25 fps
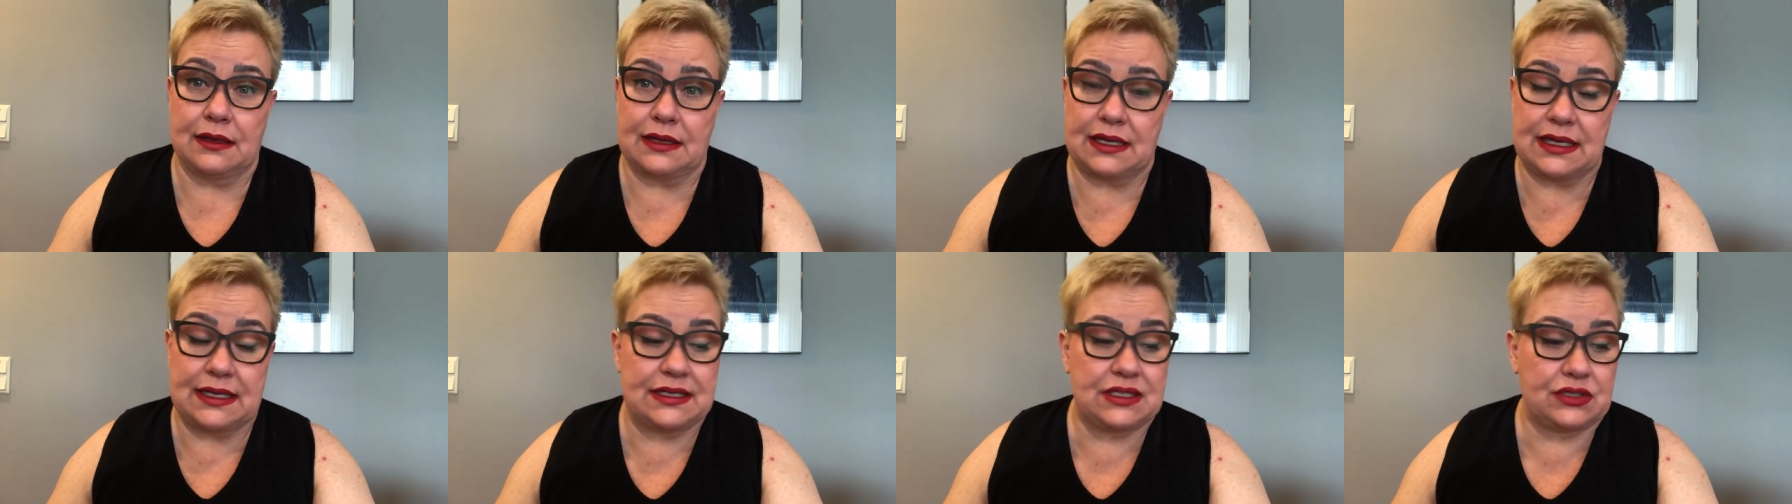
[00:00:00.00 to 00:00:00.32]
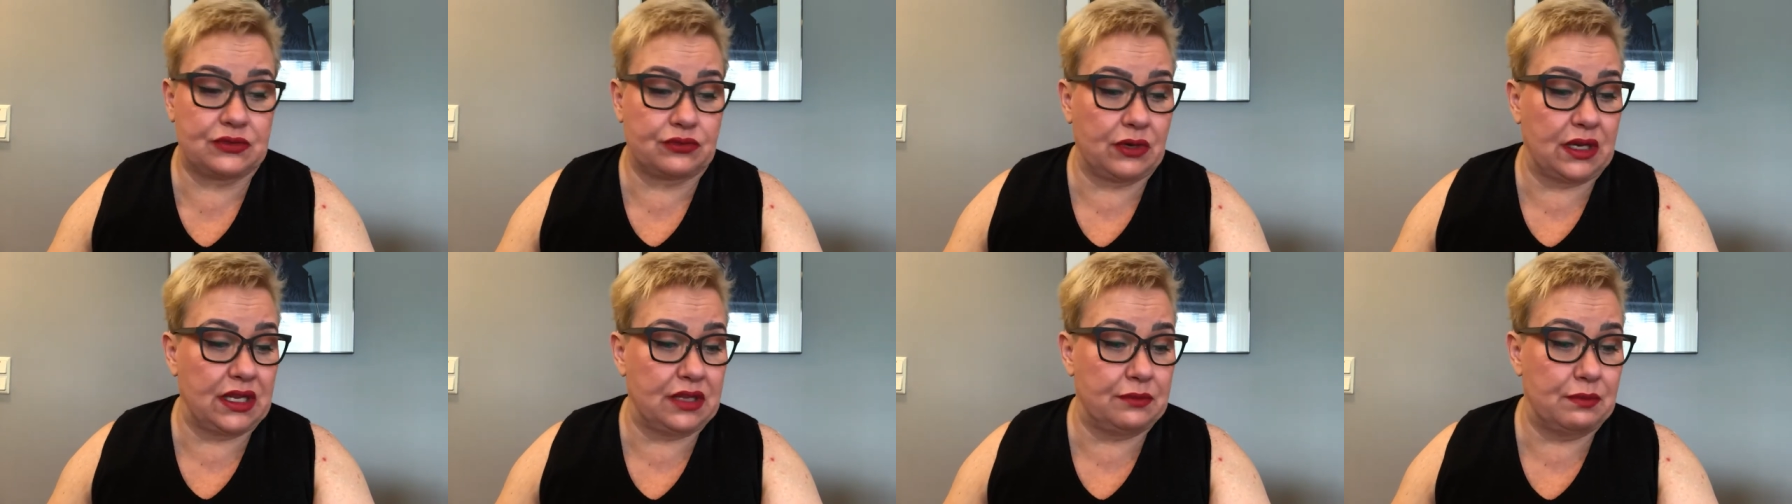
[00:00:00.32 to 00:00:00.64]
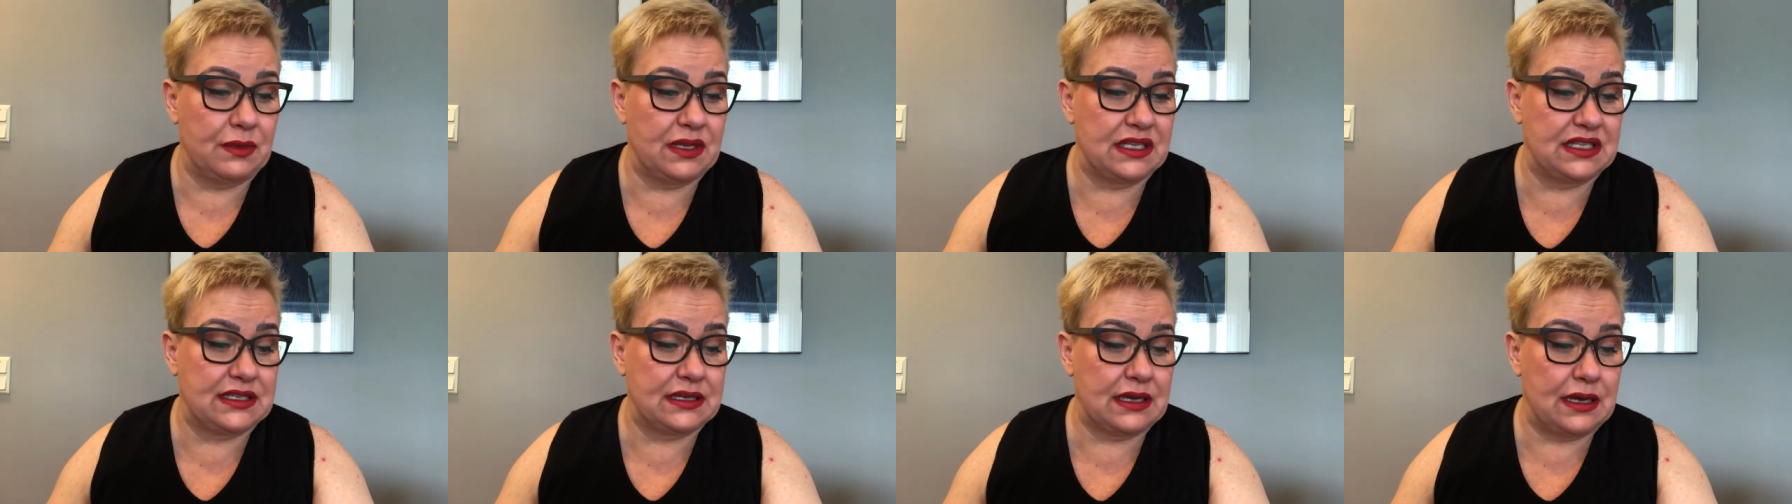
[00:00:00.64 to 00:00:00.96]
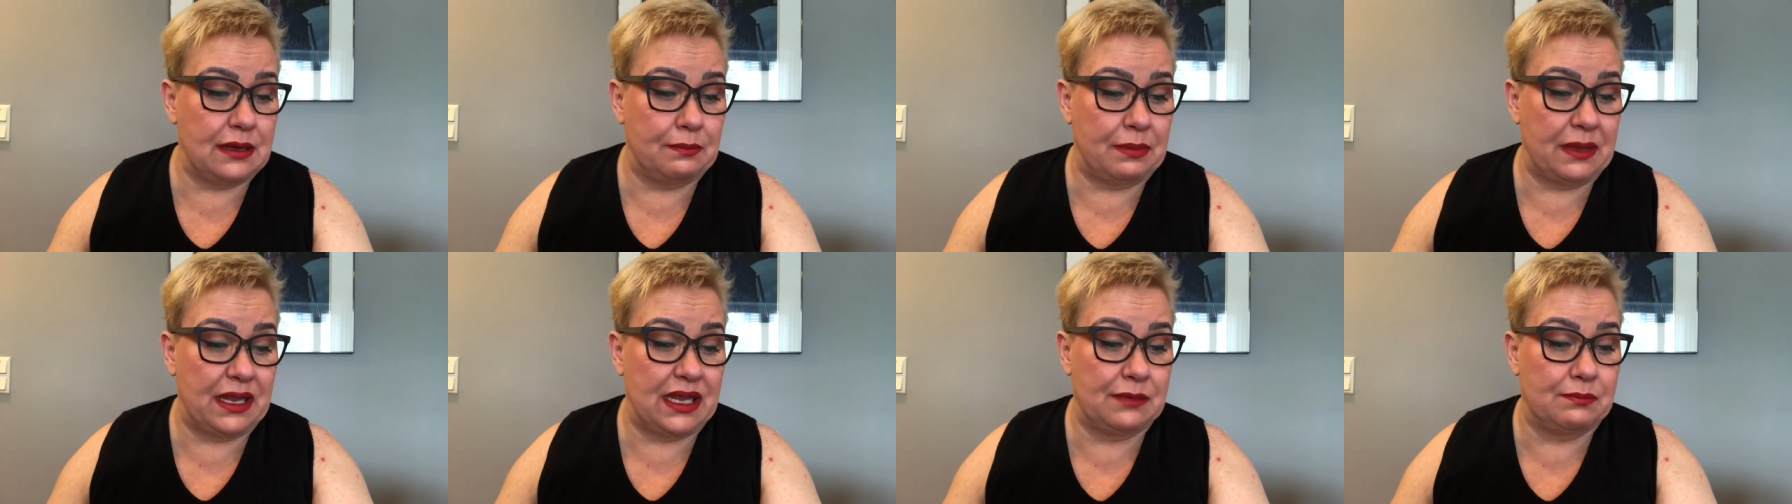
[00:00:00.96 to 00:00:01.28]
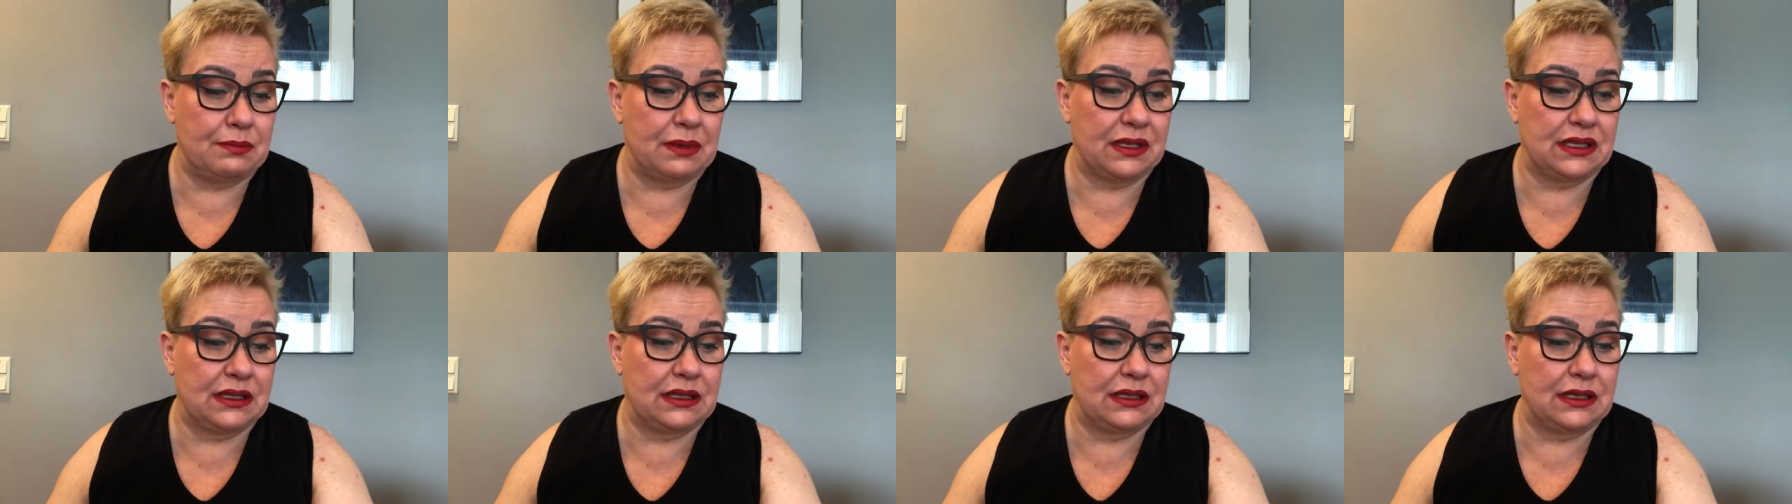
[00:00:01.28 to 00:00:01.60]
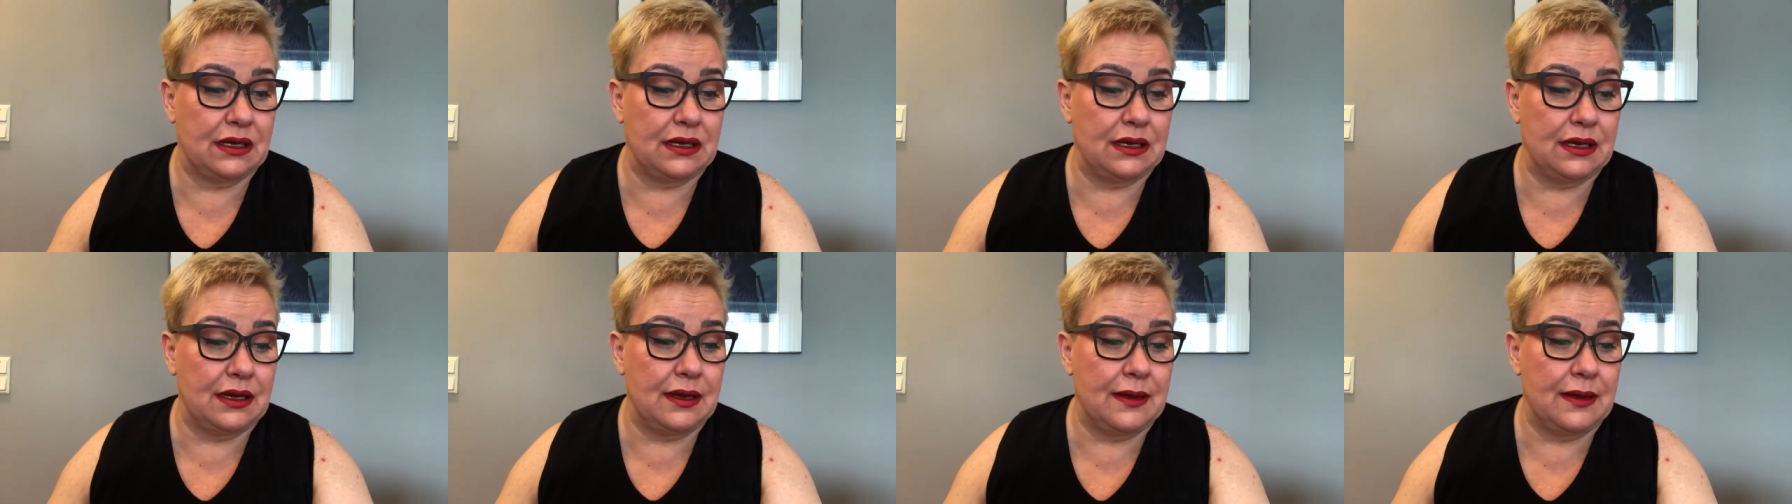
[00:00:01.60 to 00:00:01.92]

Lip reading: these treatments are paid, but